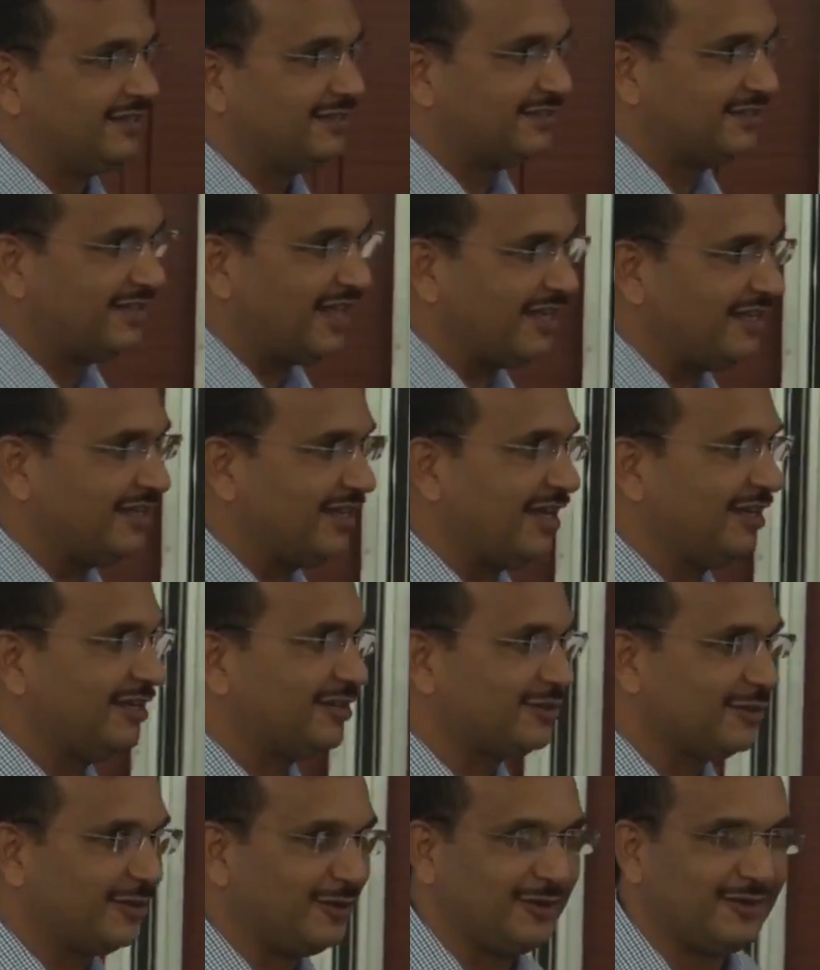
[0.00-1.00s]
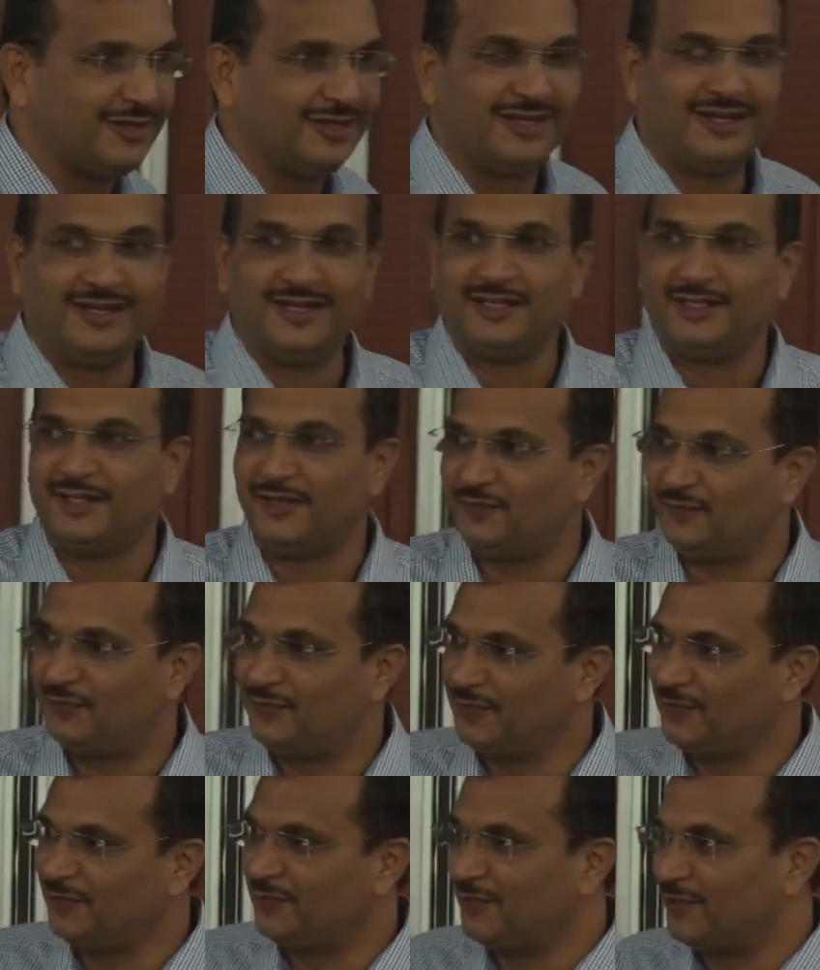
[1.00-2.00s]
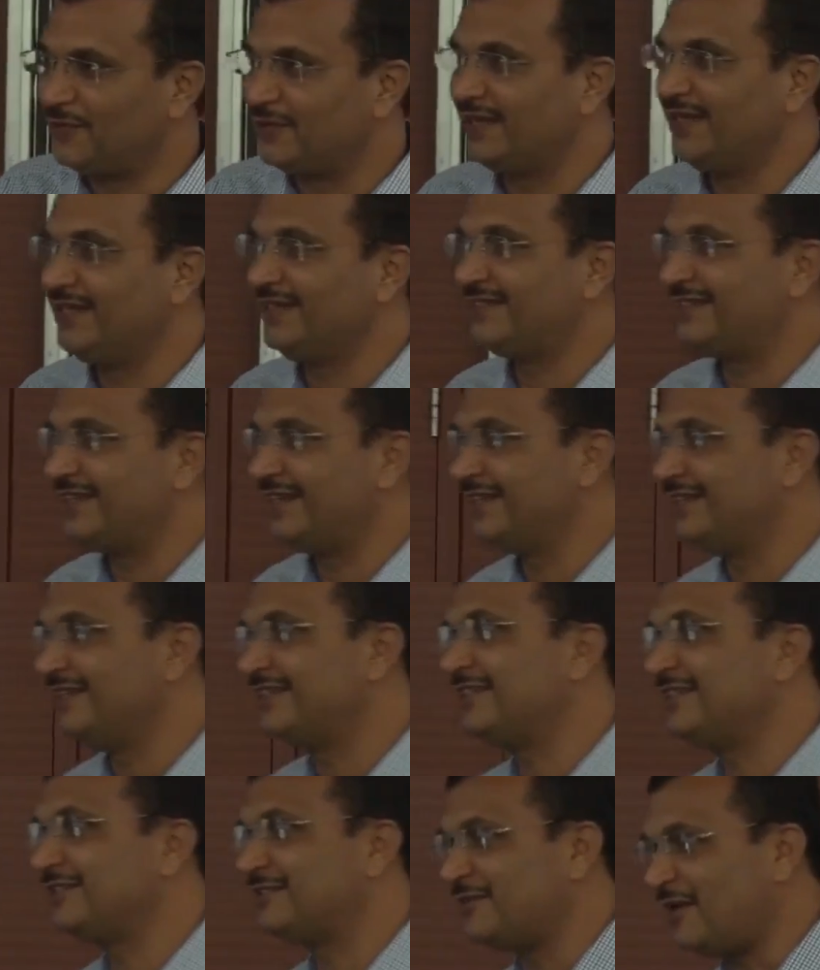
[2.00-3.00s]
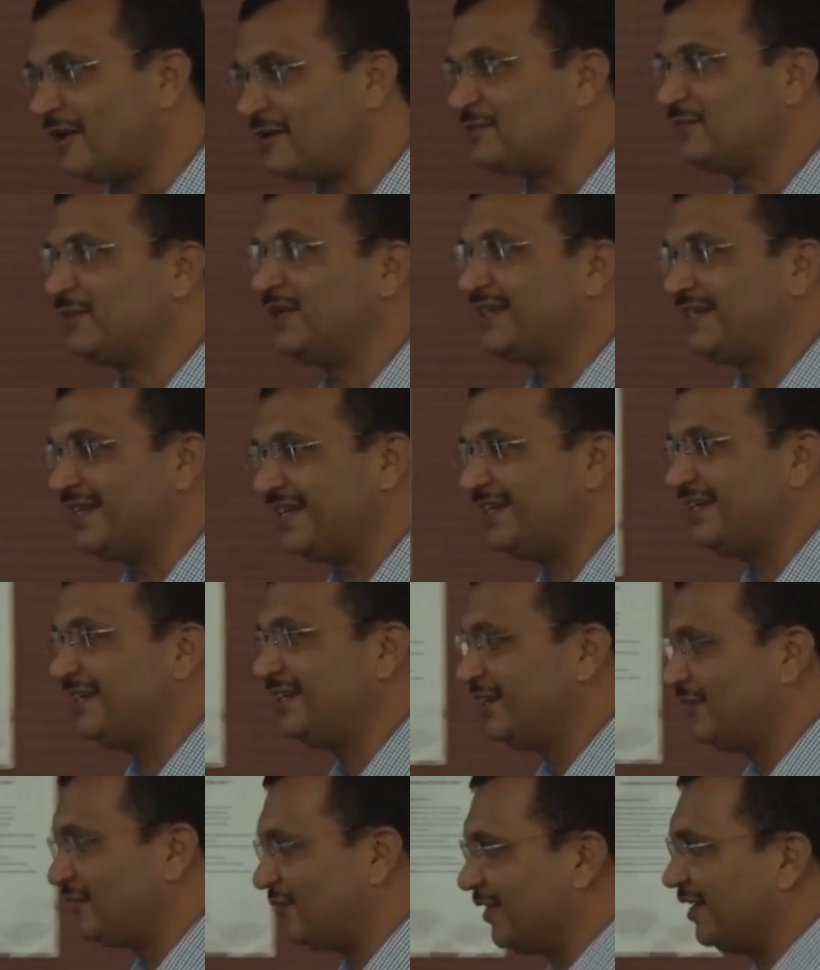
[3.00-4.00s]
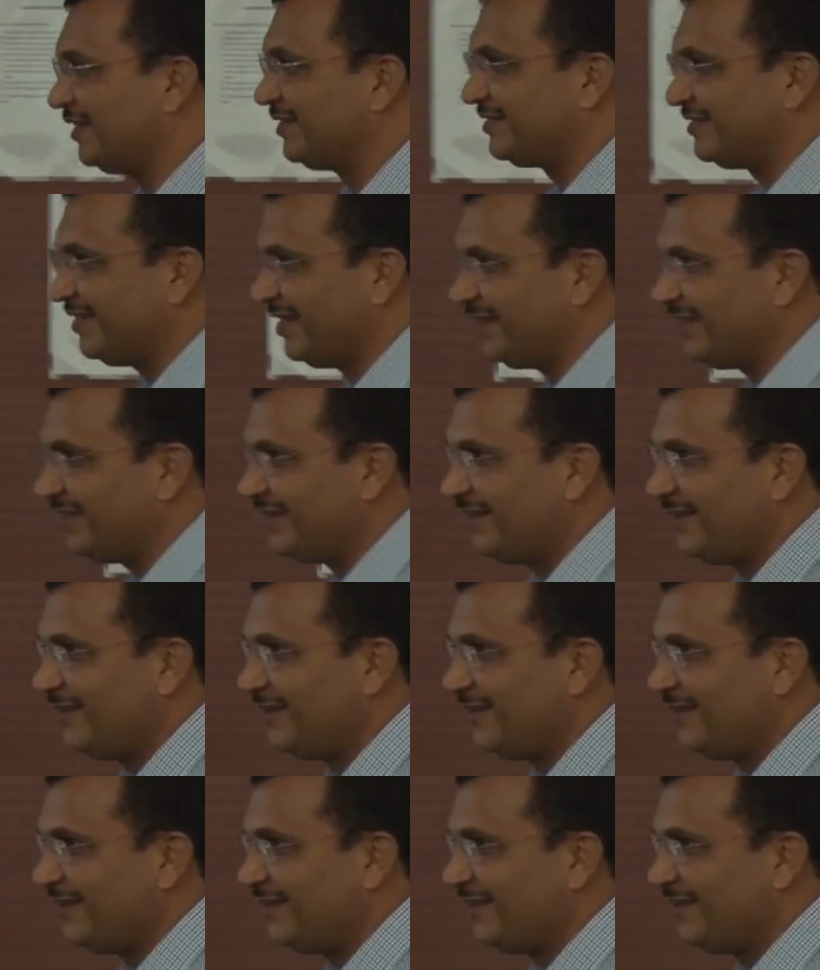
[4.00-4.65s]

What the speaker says: Then I told, if you only change, it is not make any difference, sir.